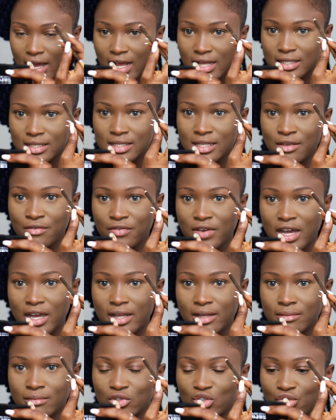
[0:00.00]
as if I
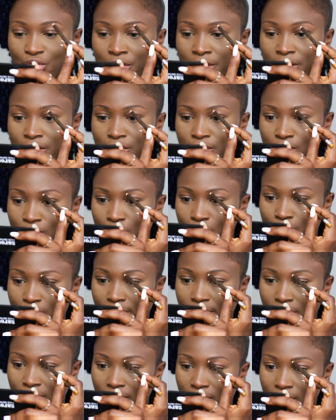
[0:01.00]
am drawing new
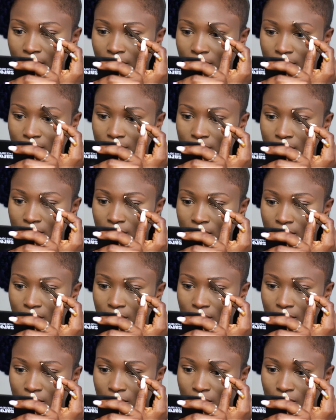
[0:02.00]
brow hairs,
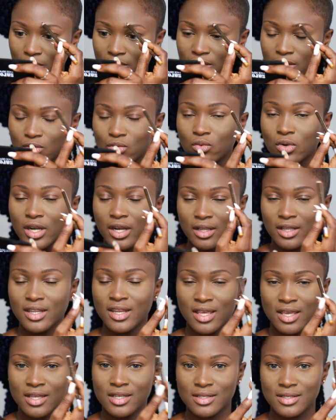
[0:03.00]
which is what it
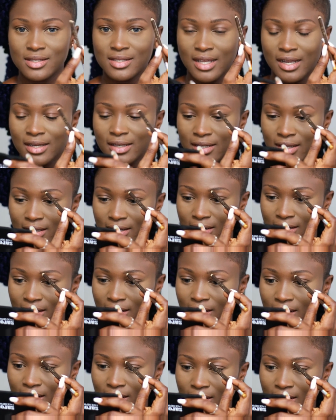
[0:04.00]
is technically.